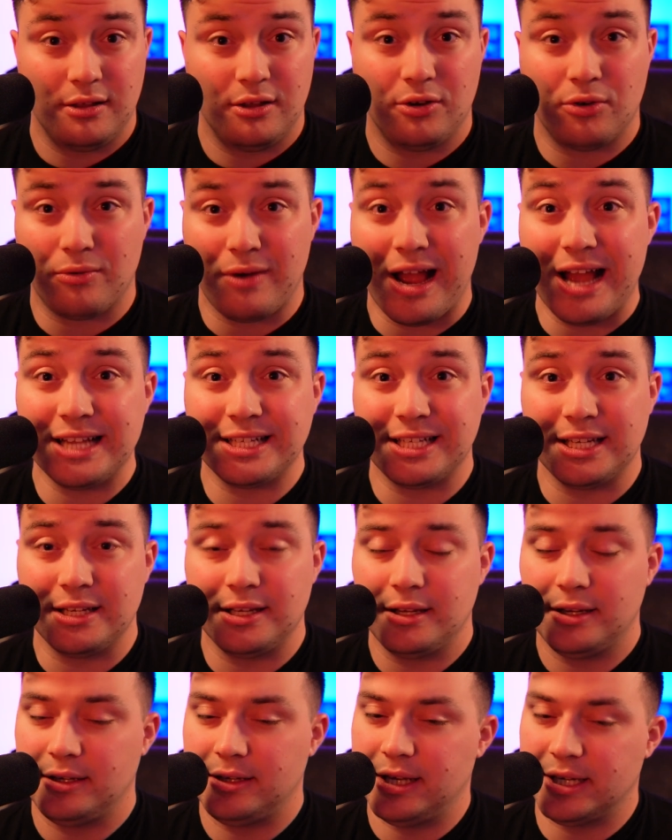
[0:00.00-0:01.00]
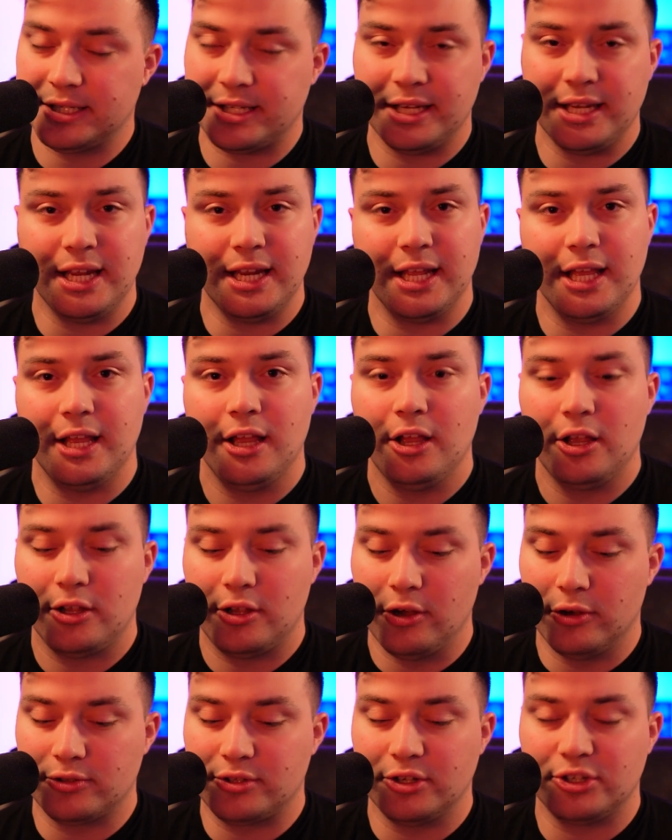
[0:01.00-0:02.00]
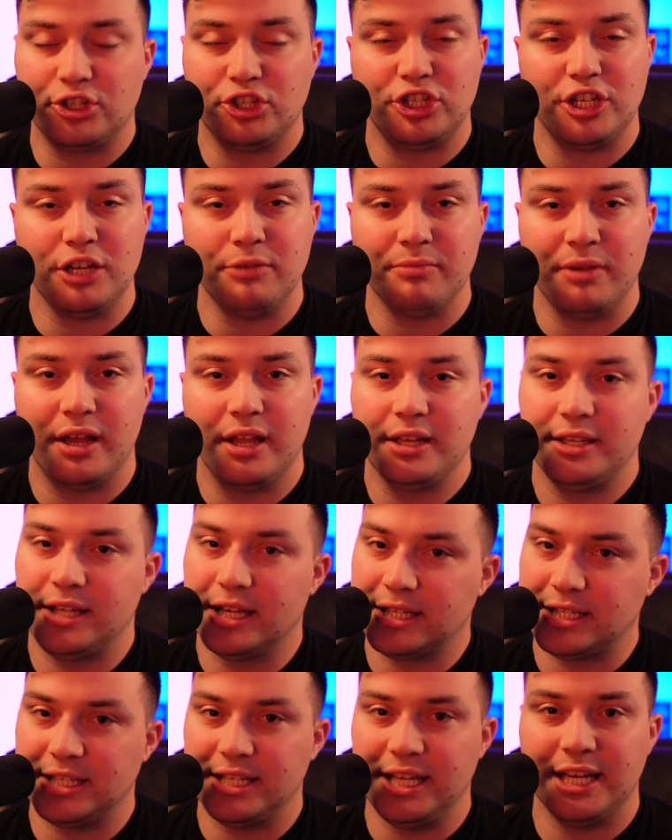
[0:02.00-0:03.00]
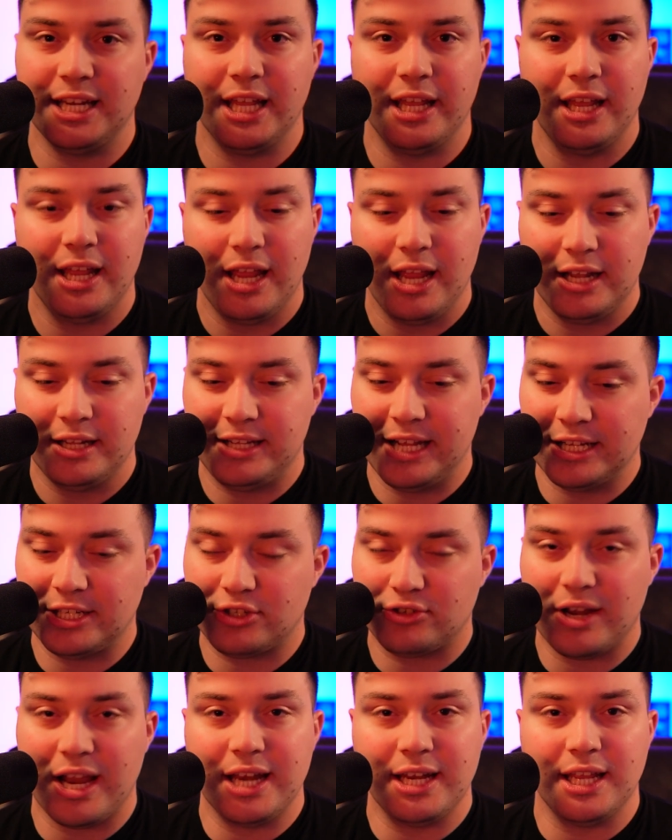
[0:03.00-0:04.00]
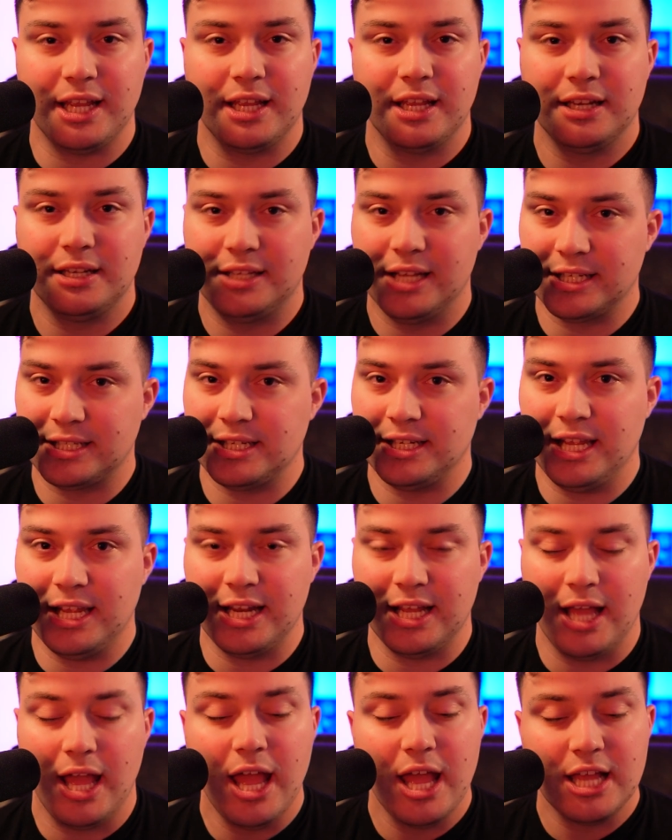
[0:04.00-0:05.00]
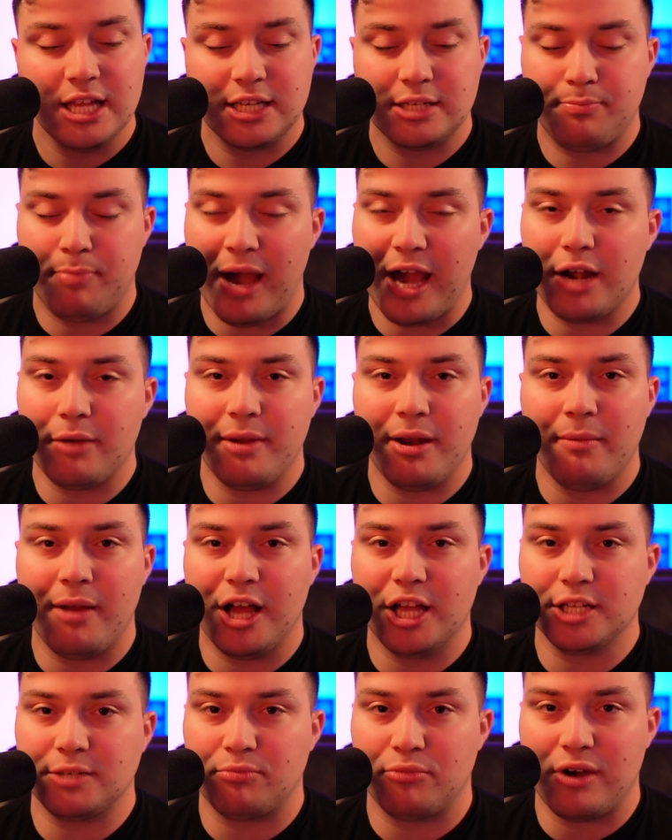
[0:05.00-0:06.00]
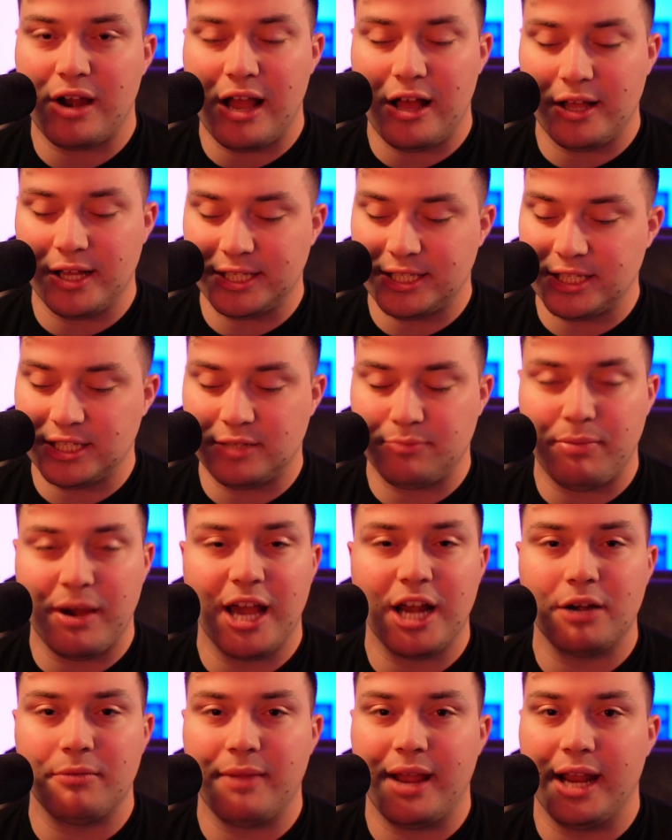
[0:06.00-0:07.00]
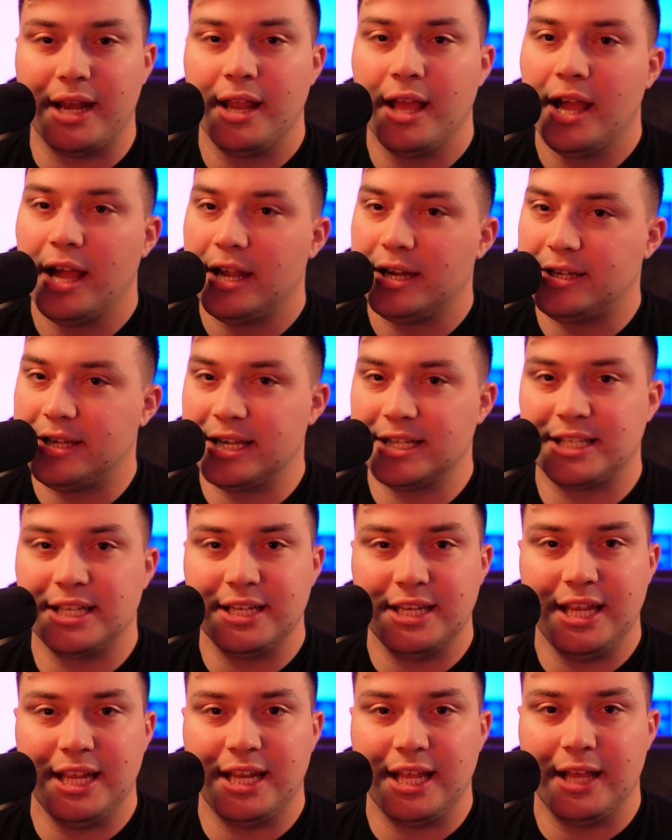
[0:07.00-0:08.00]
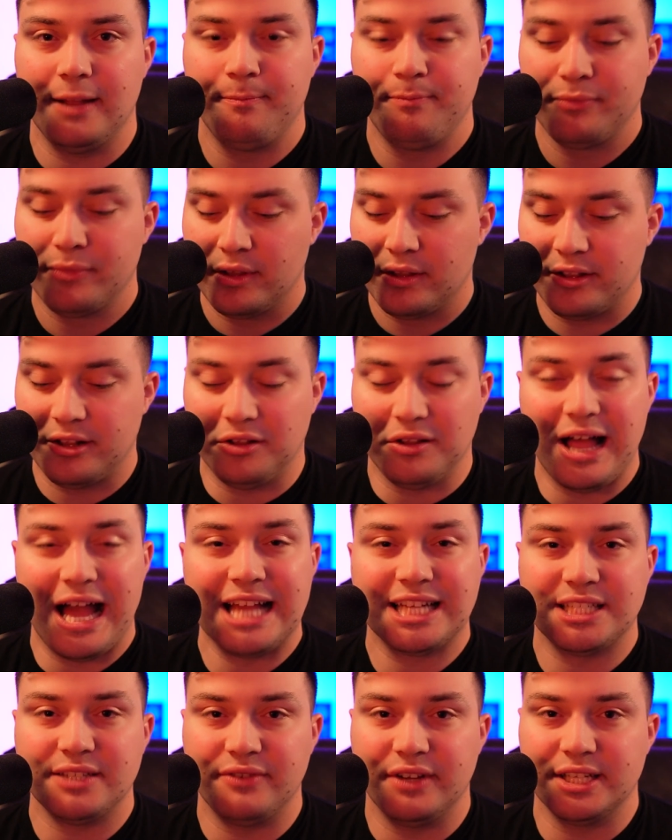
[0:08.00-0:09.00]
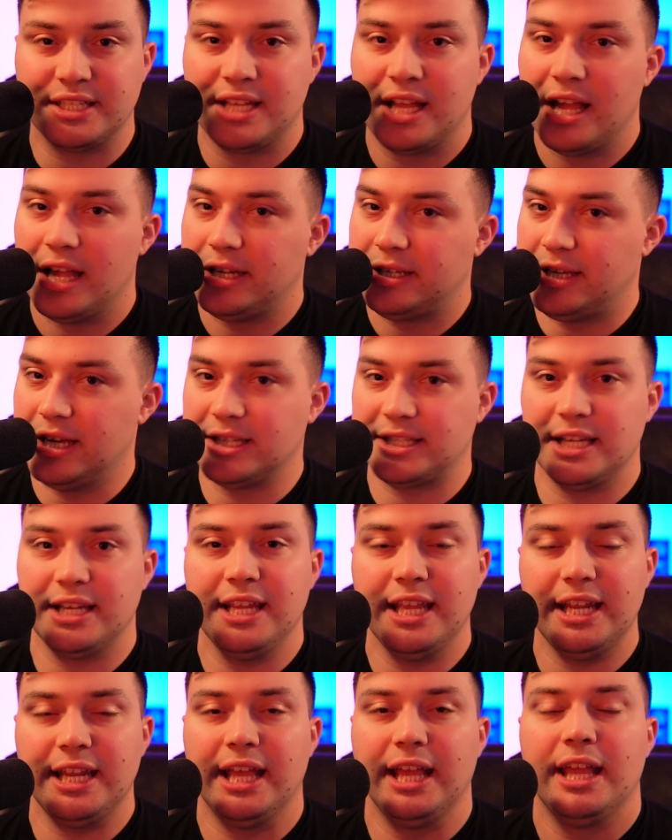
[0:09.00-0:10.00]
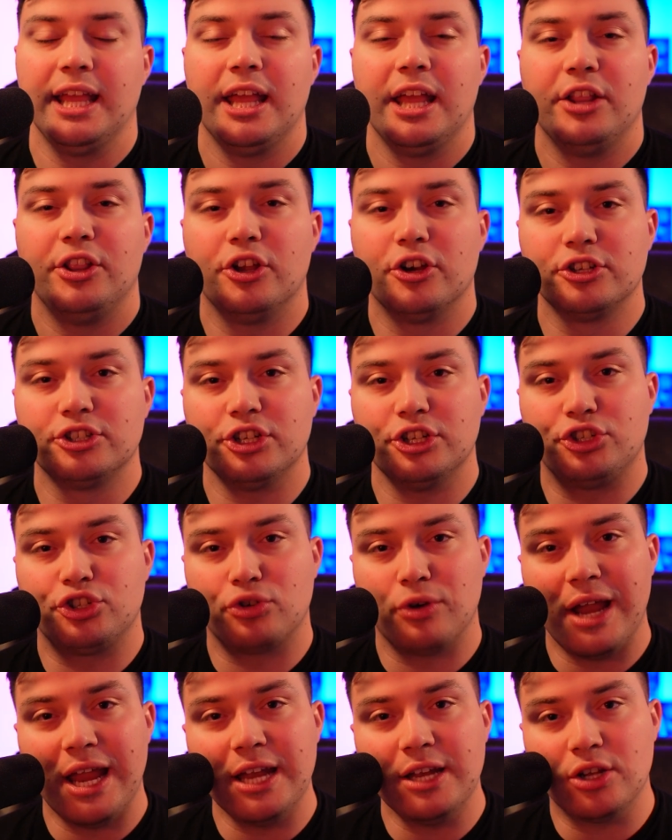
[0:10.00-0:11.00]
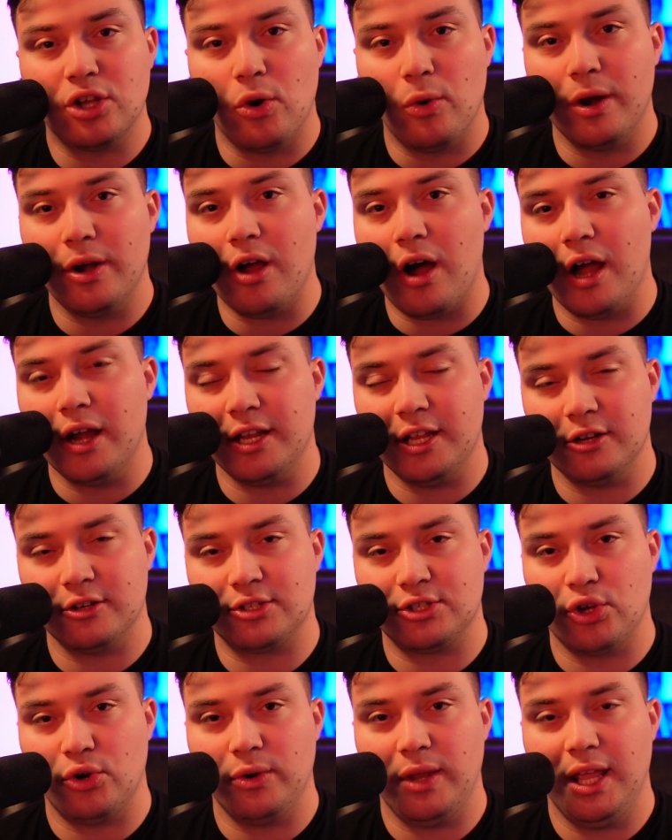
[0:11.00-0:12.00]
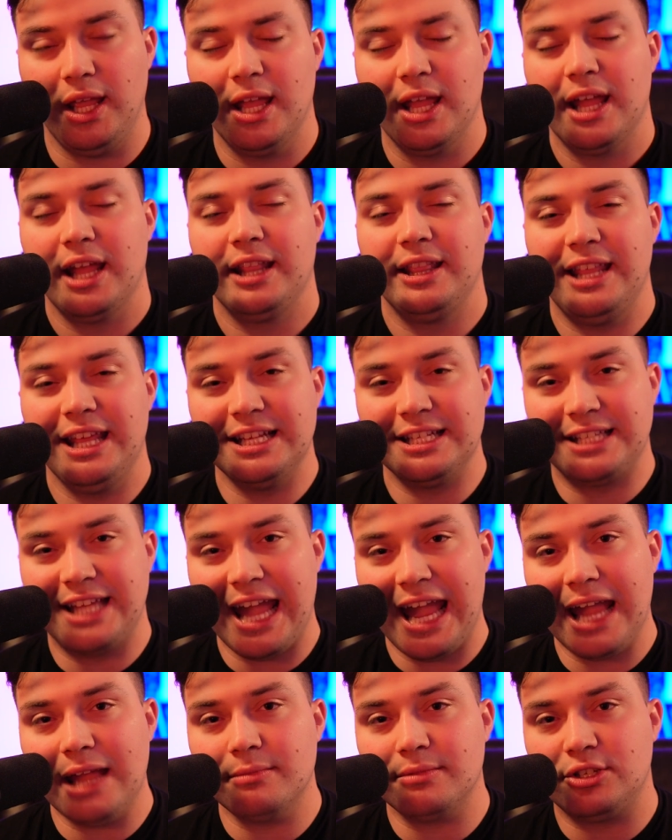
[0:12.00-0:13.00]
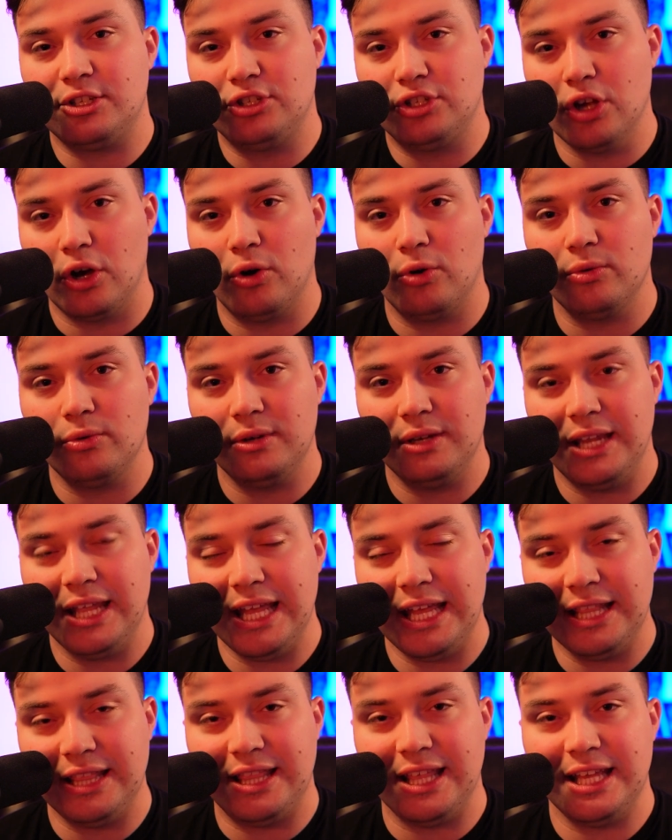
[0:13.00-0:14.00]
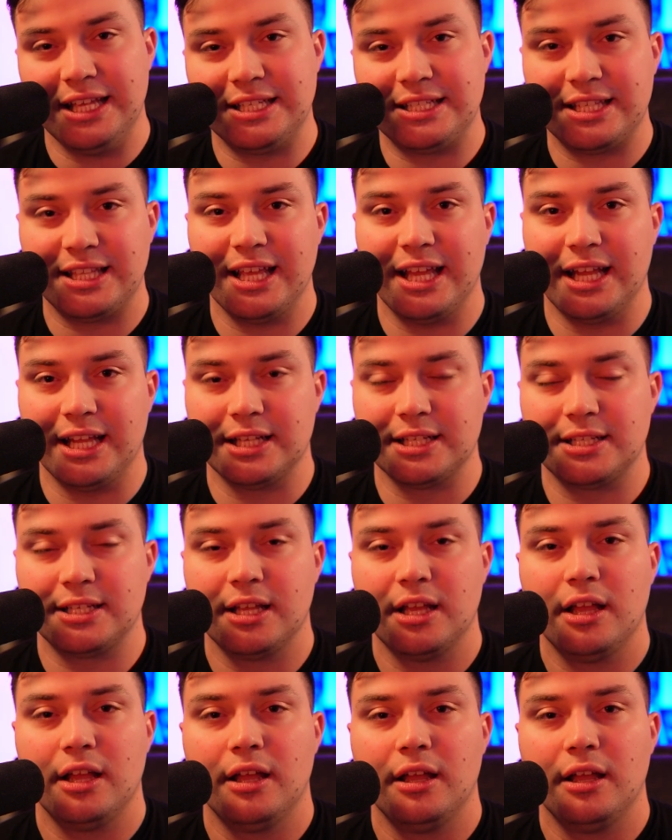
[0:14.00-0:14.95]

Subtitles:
Horizon doesn't need it. Ghost of Tsushima doesn't need it. Death Stranding doesn't need it. Spider-Man Miles Morales and Spider-Man doesn't need it. The Last of Us doesn't need it. There's a trend going on here, Sony. These games don't need these things.